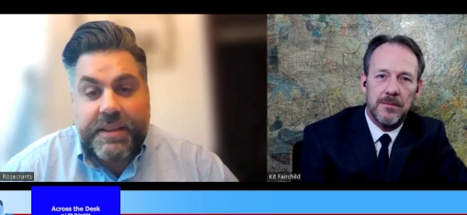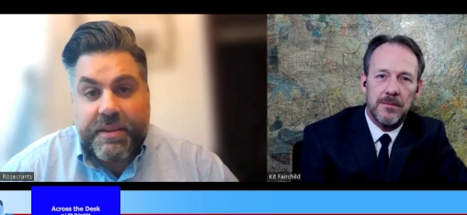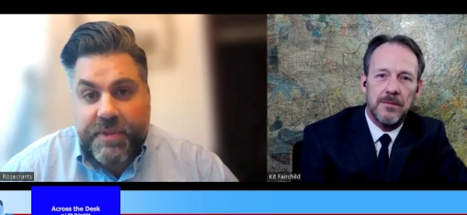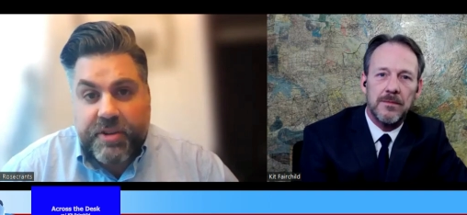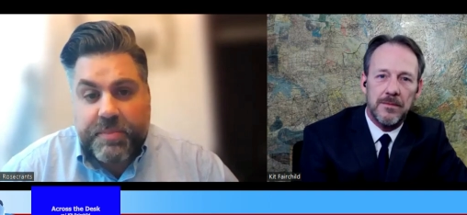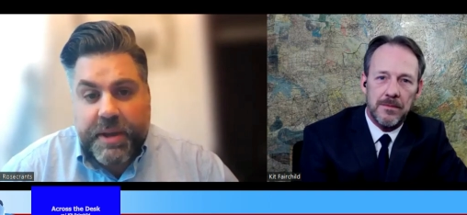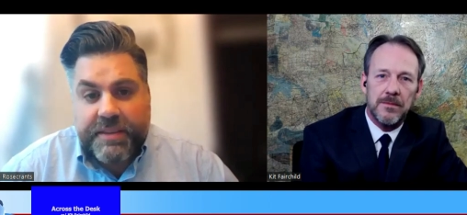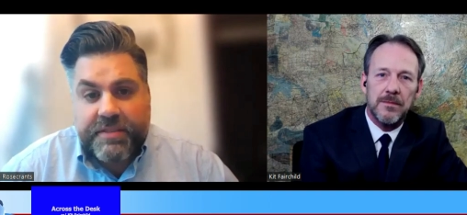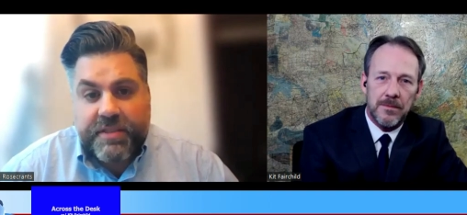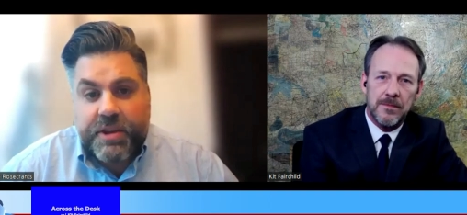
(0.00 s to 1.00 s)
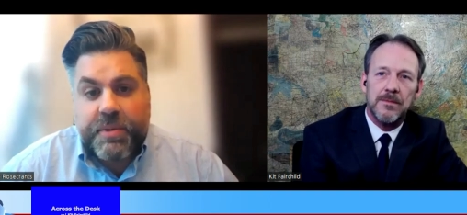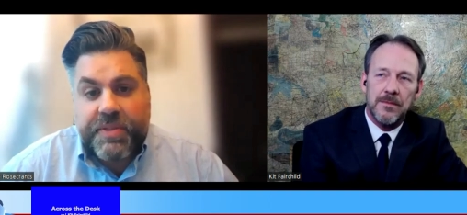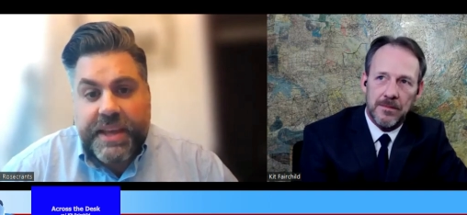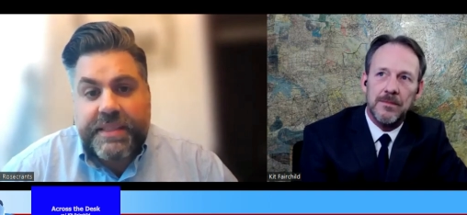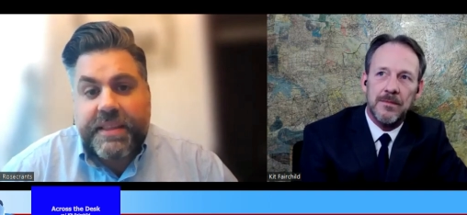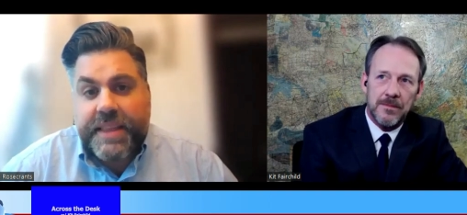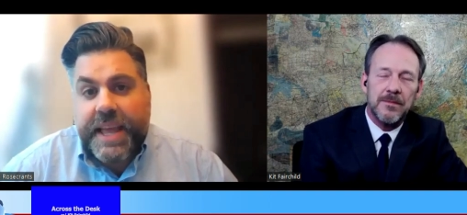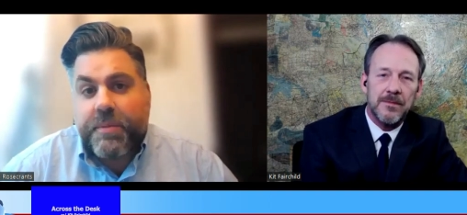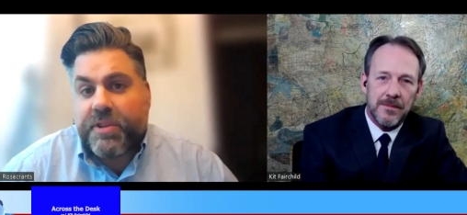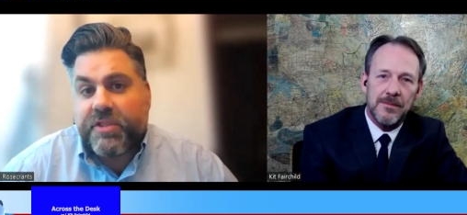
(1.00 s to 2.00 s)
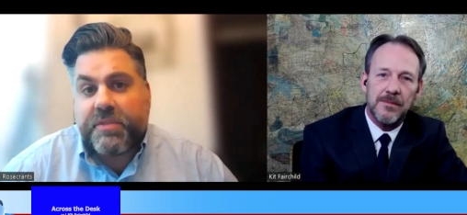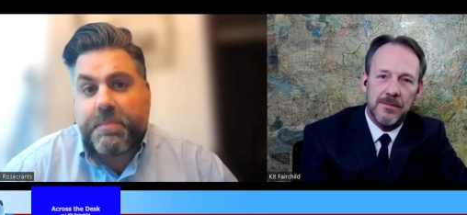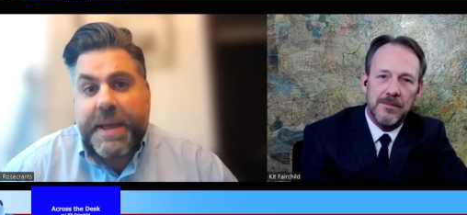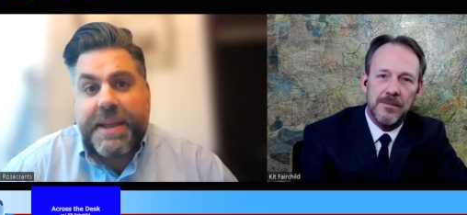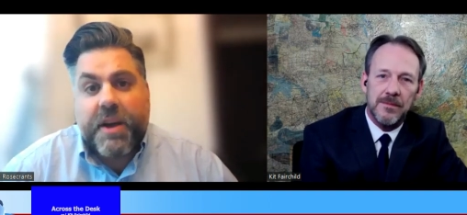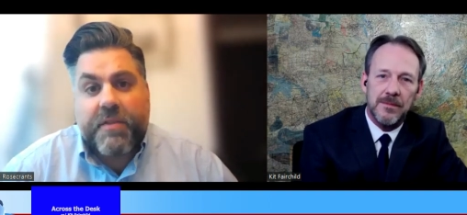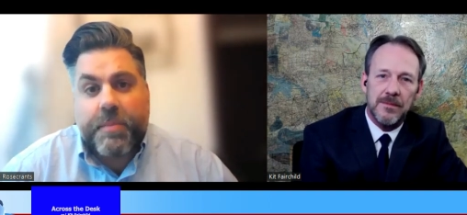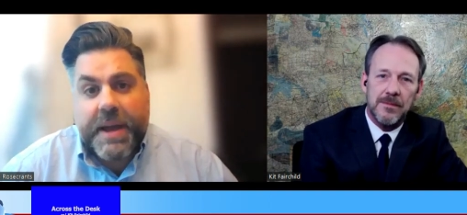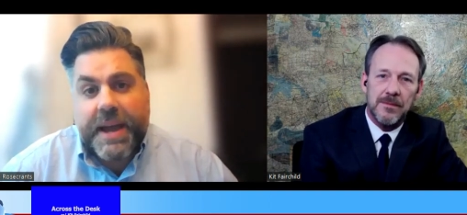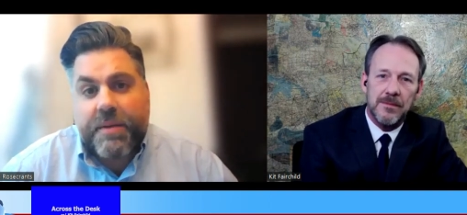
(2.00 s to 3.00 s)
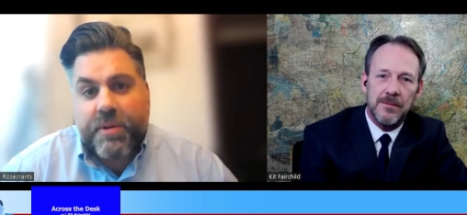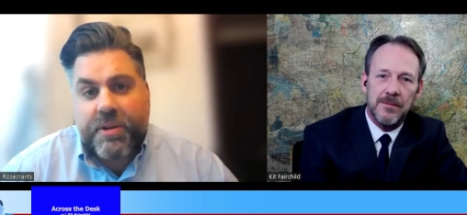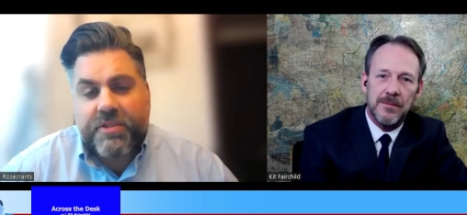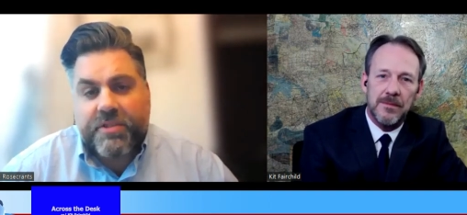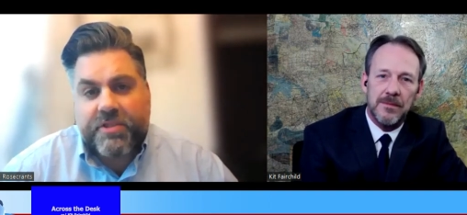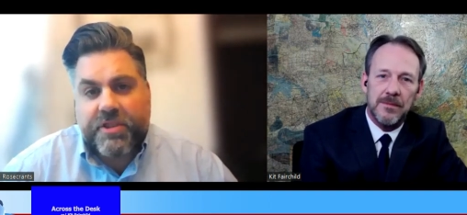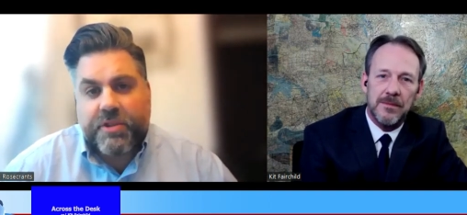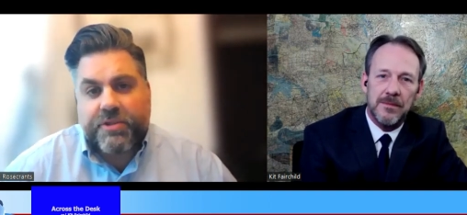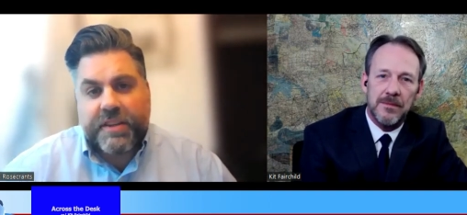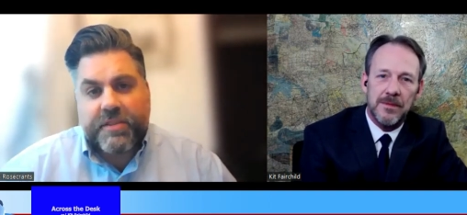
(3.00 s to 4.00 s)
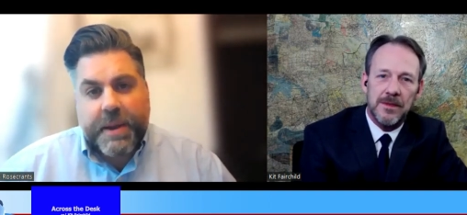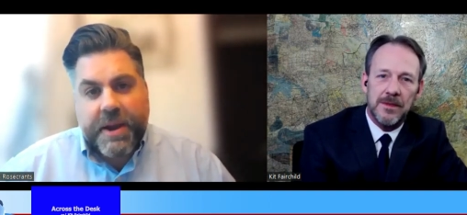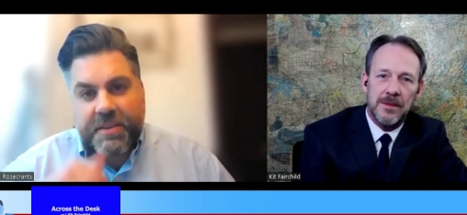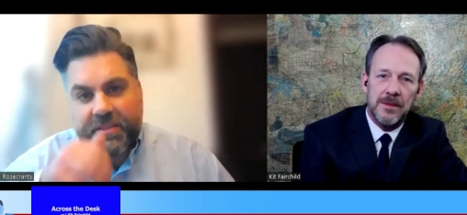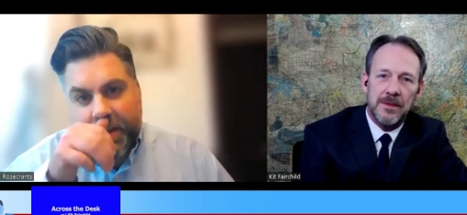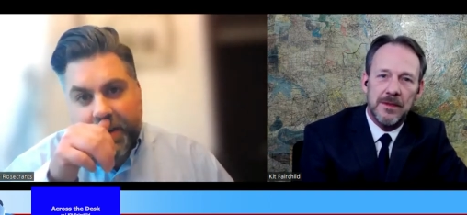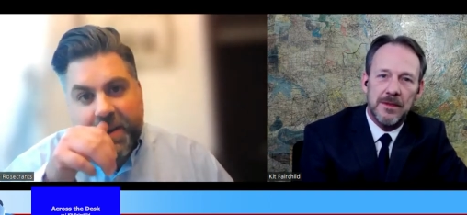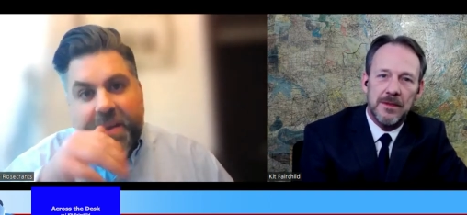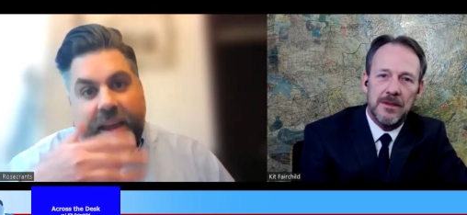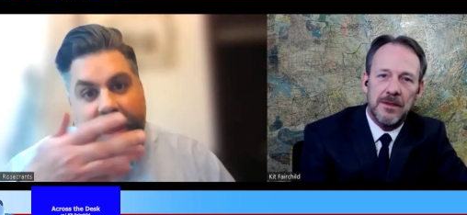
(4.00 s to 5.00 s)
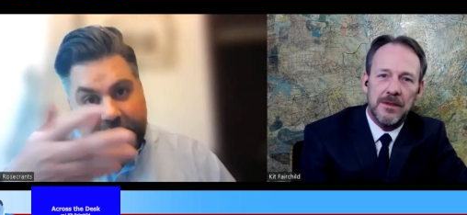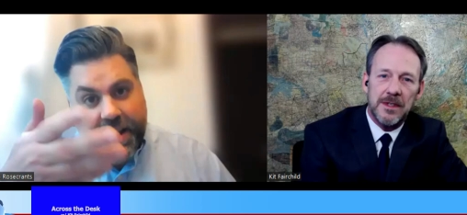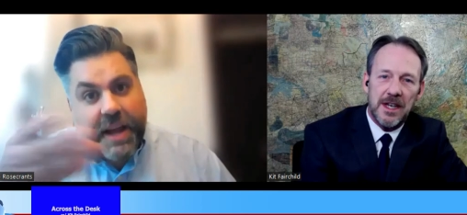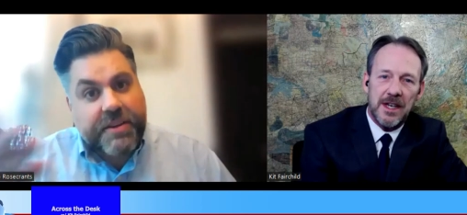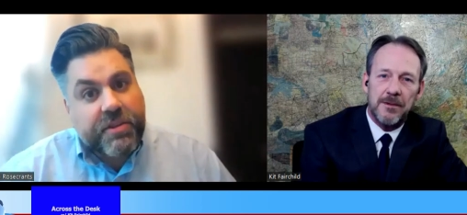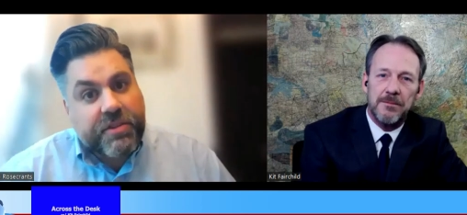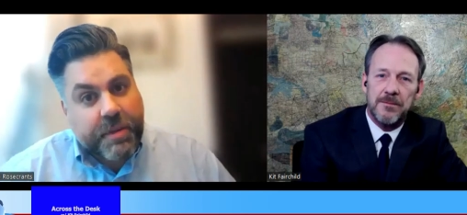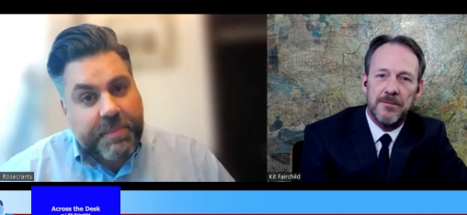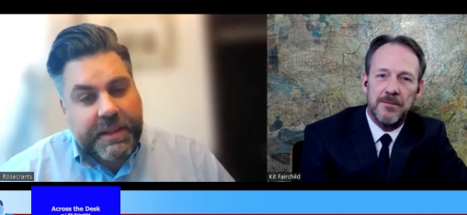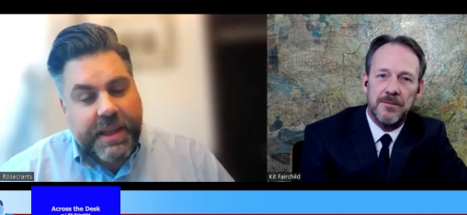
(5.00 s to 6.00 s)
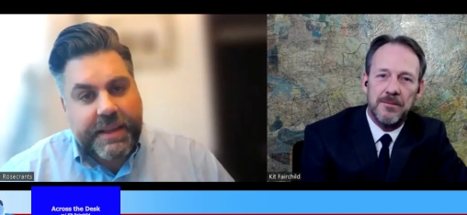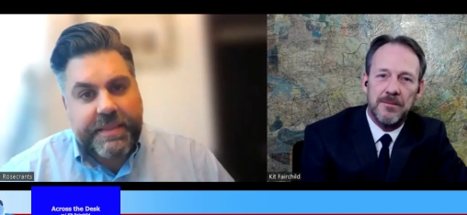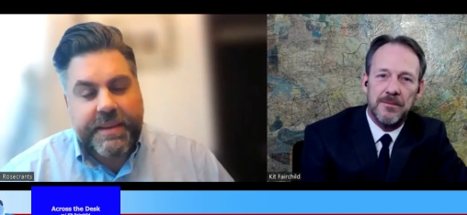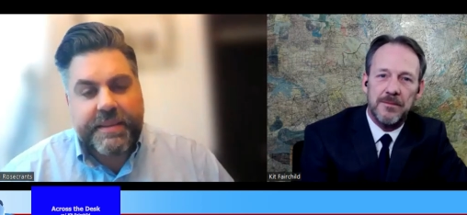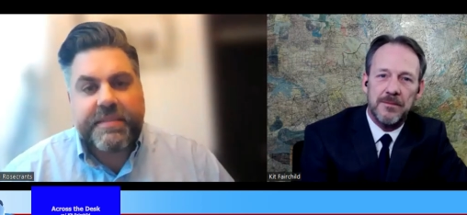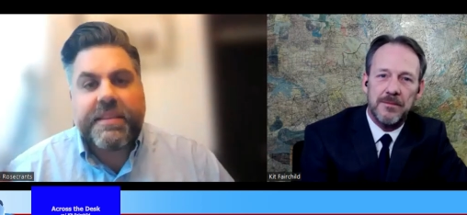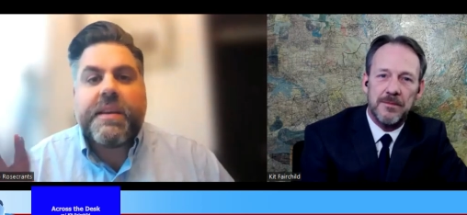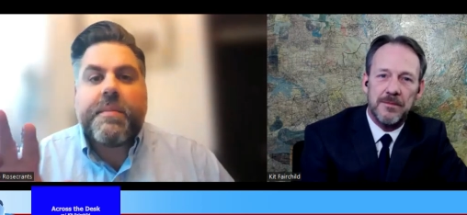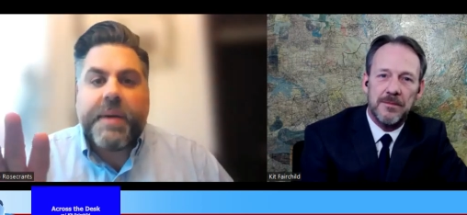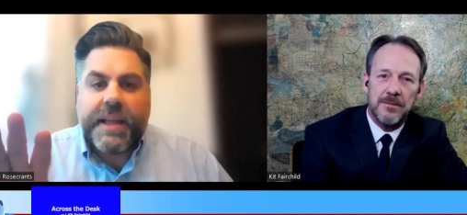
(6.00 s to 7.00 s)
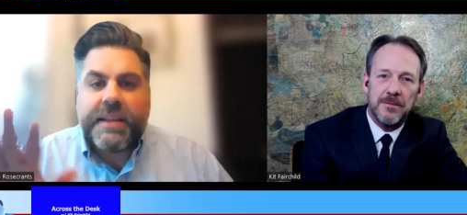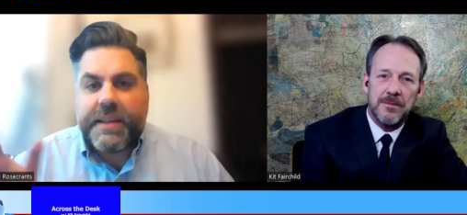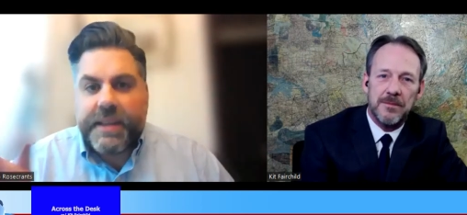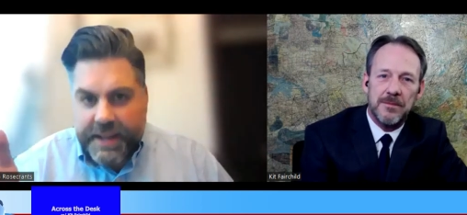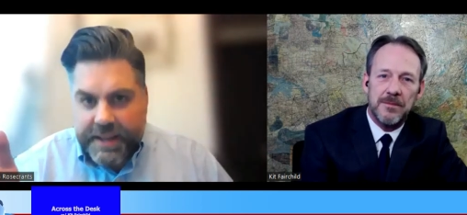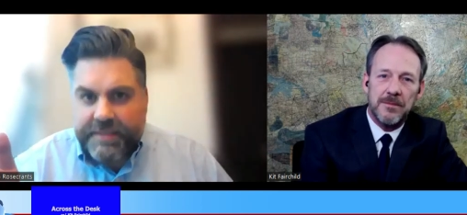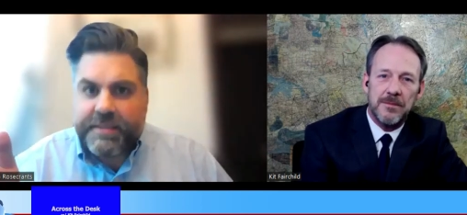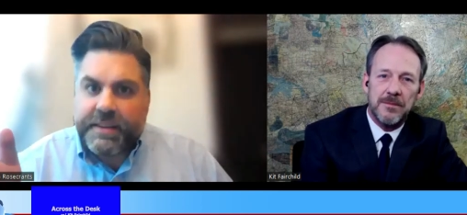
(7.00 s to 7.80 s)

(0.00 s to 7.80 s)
Speaker 1: in the first place so you would think that they would just bend over backwards to show transparency and not yeah. do something like this but it is